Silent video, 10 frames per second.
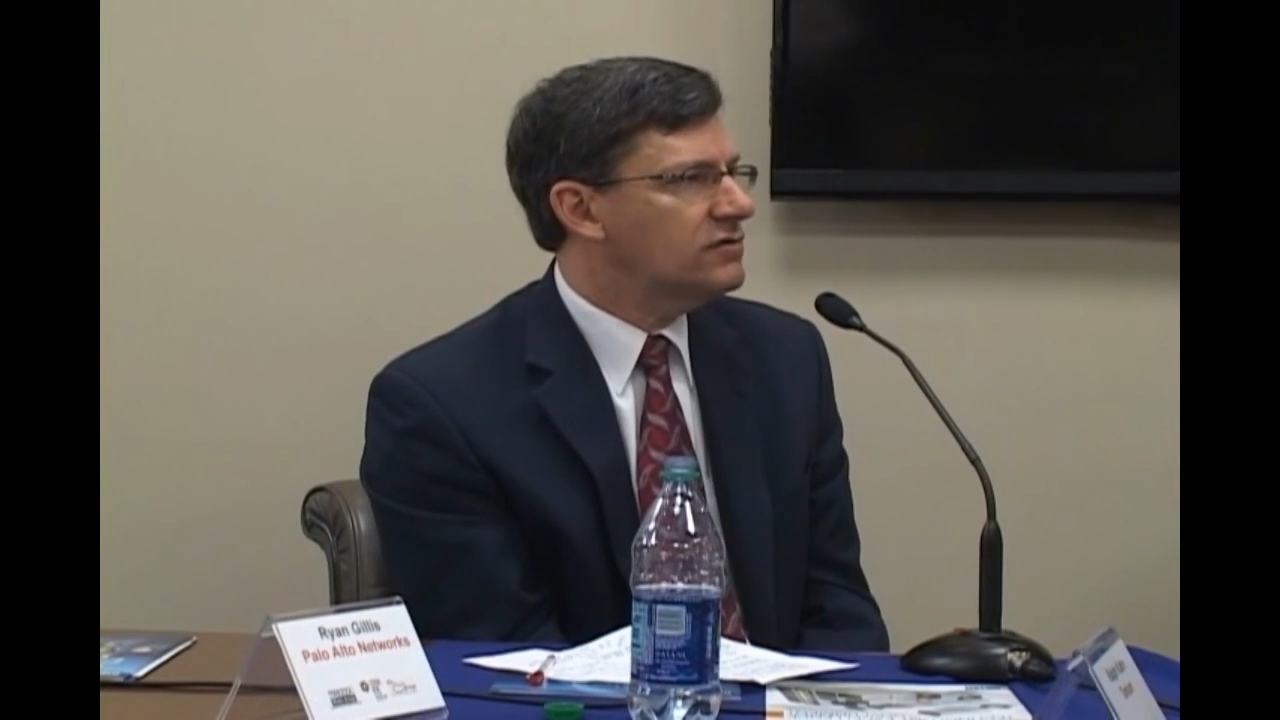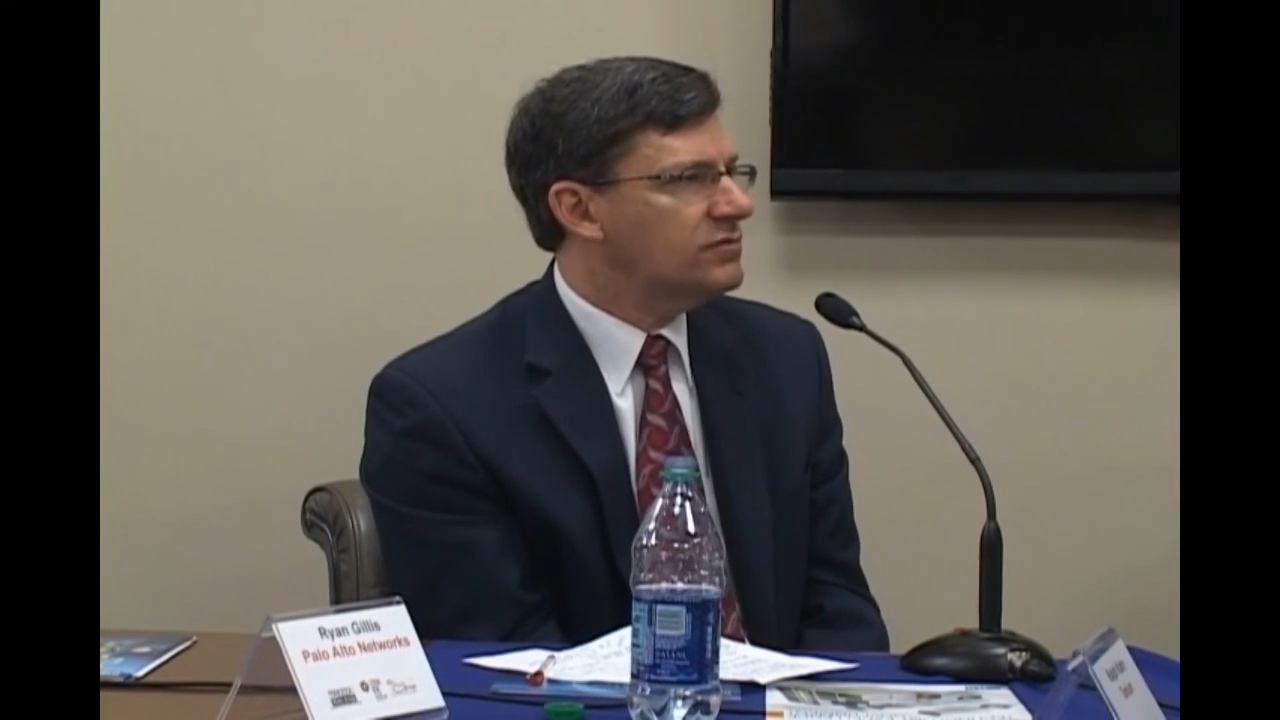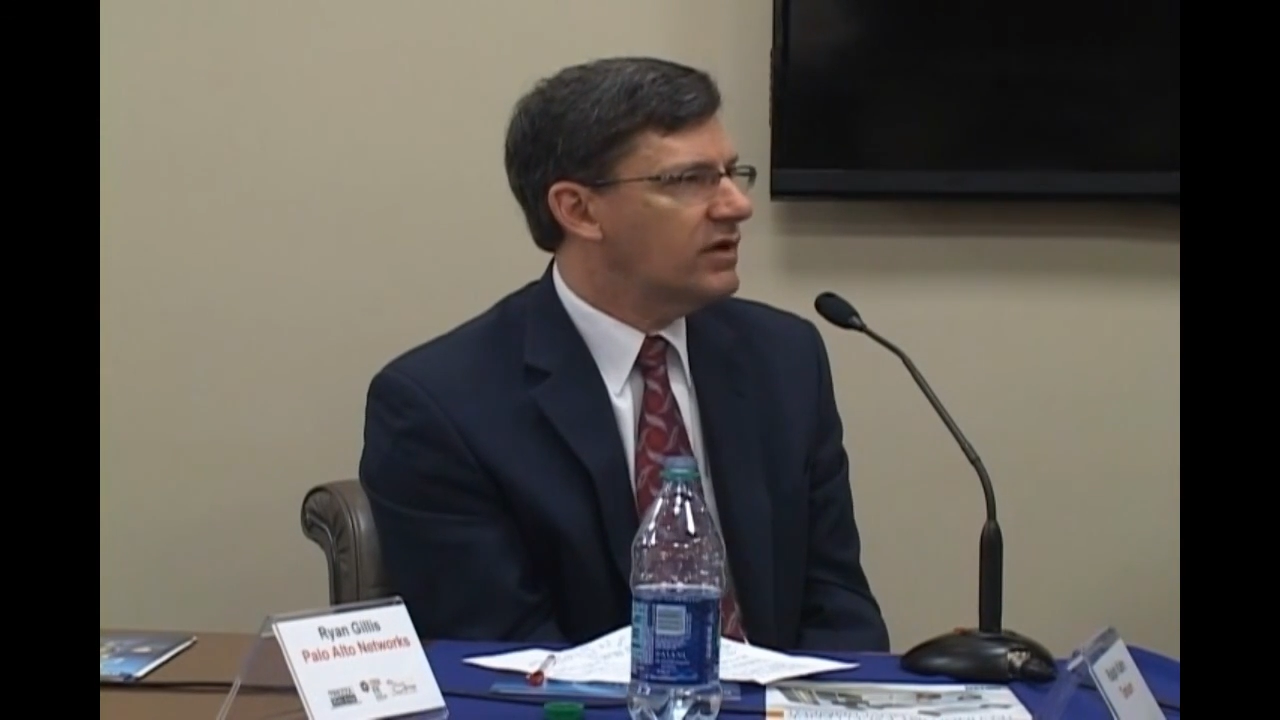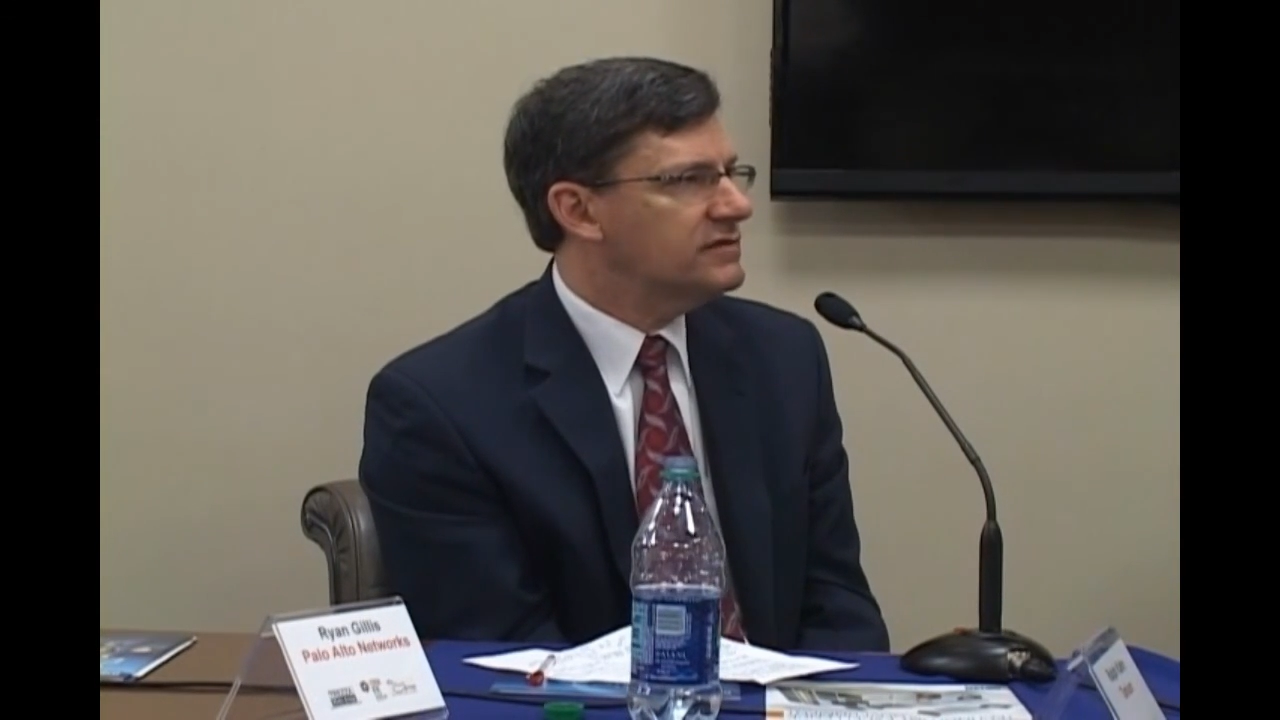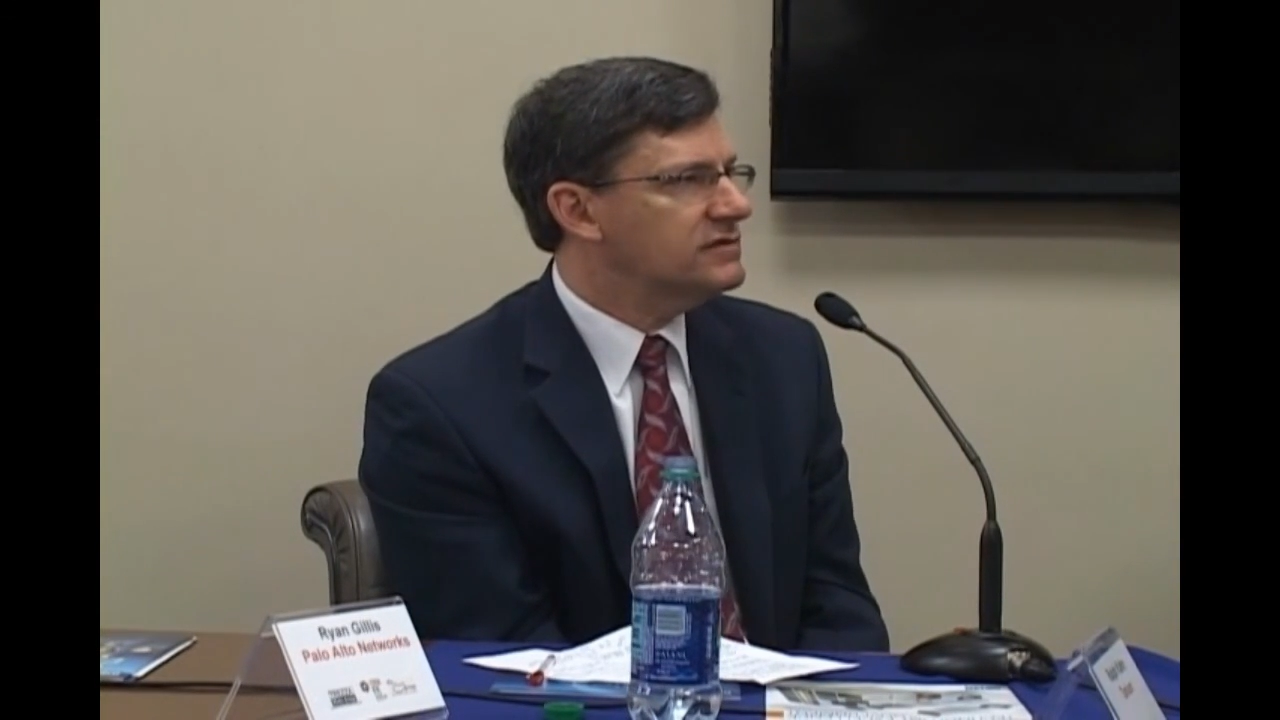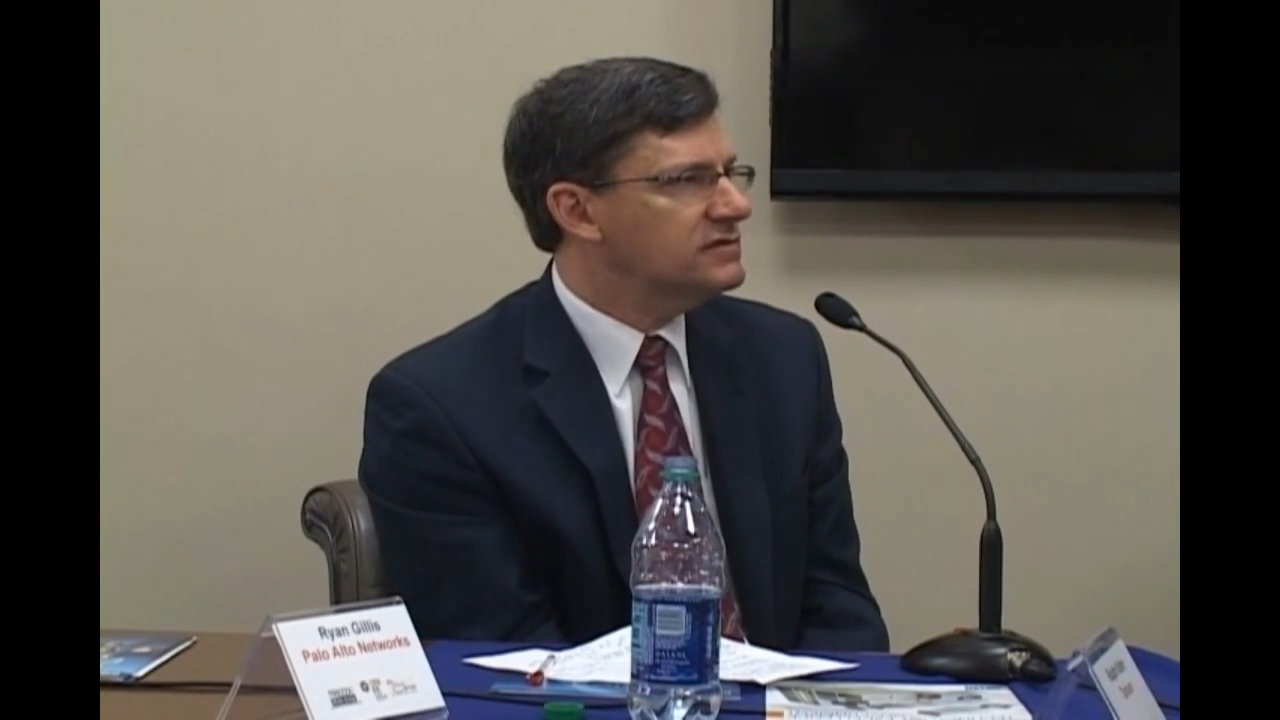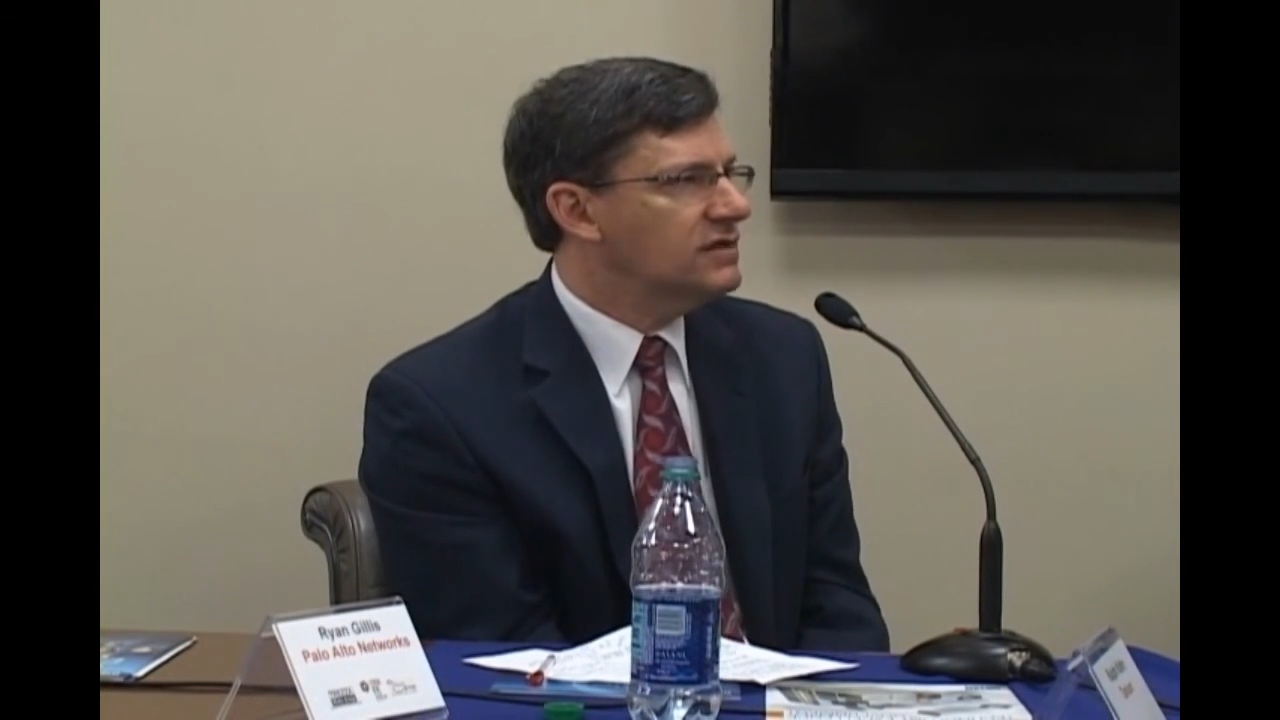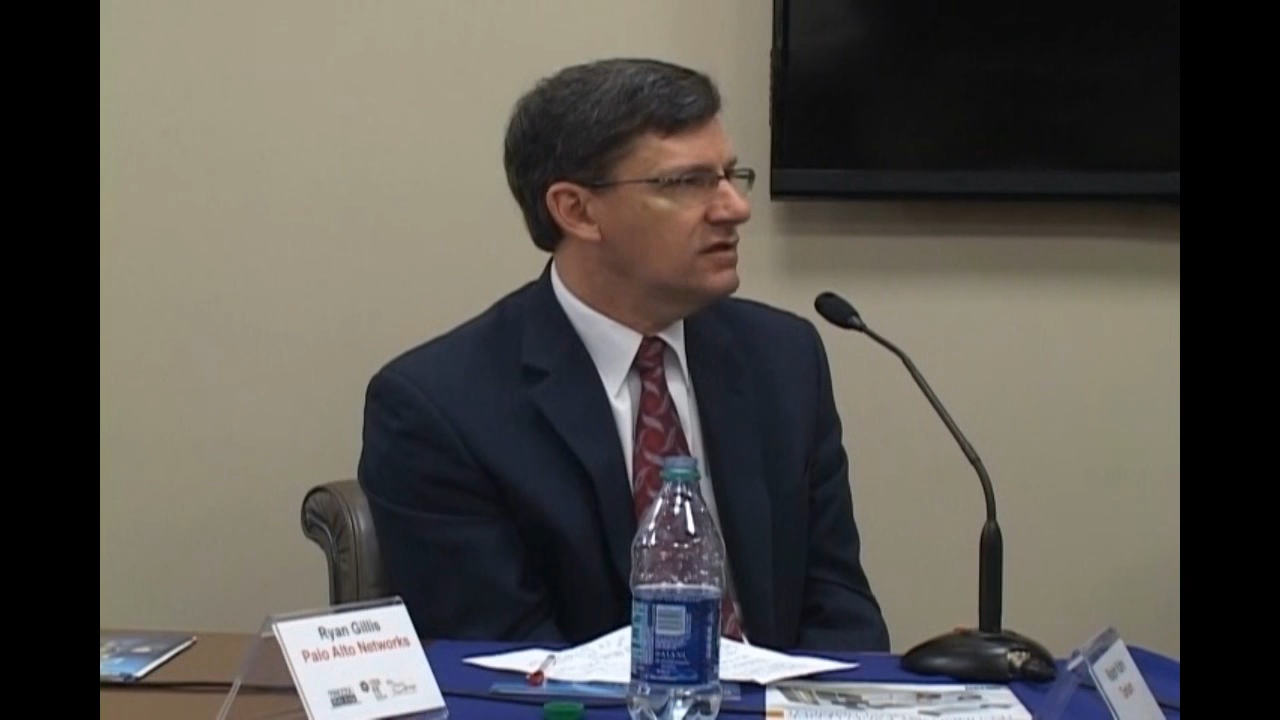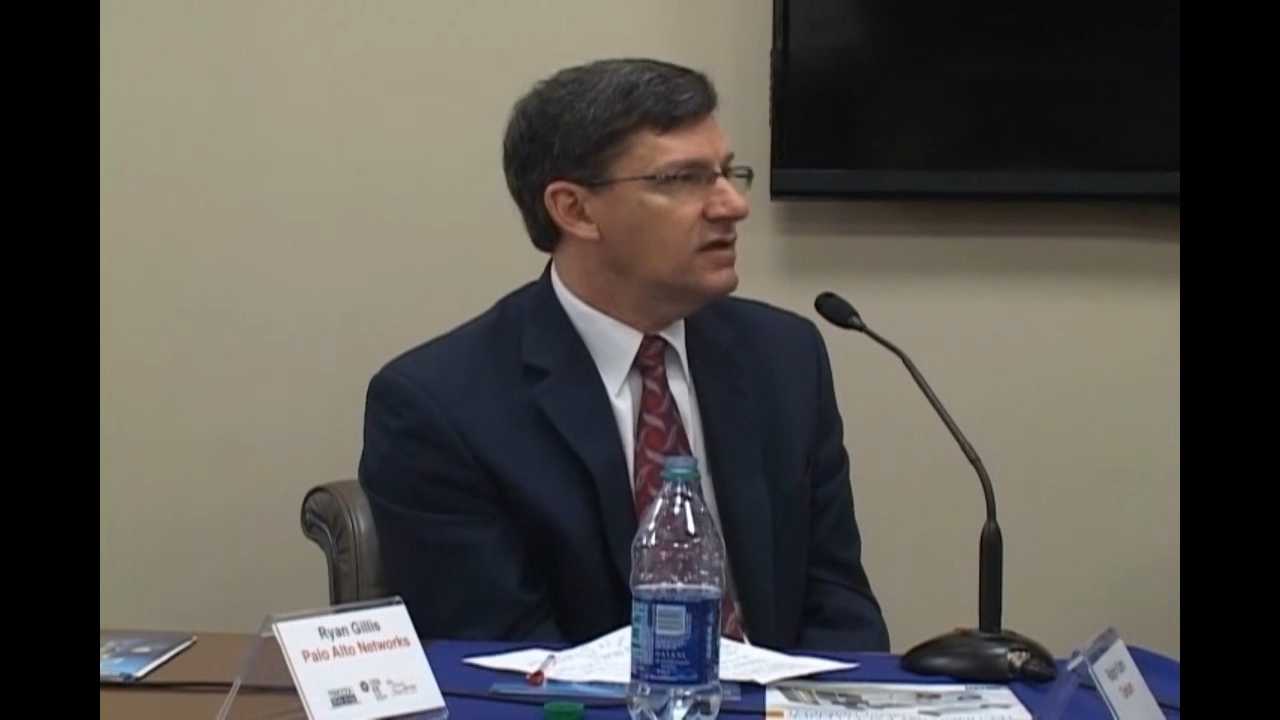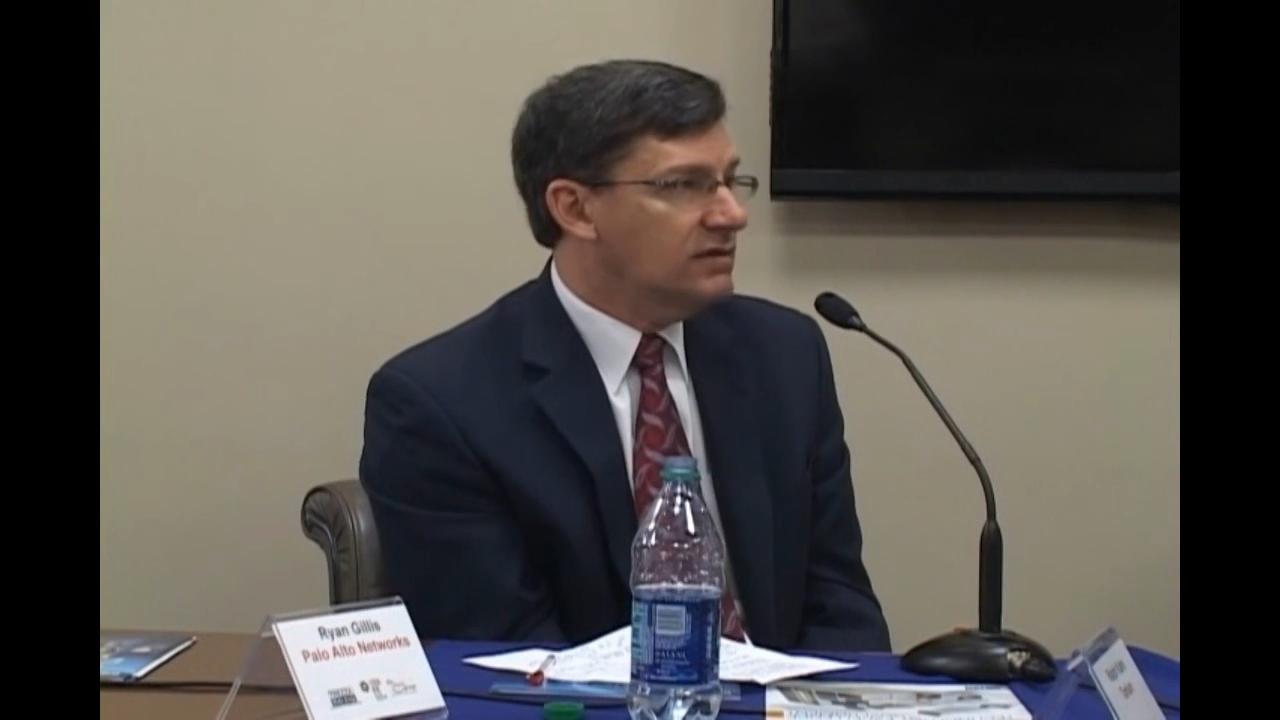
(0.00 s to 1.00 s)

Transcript: enterprises.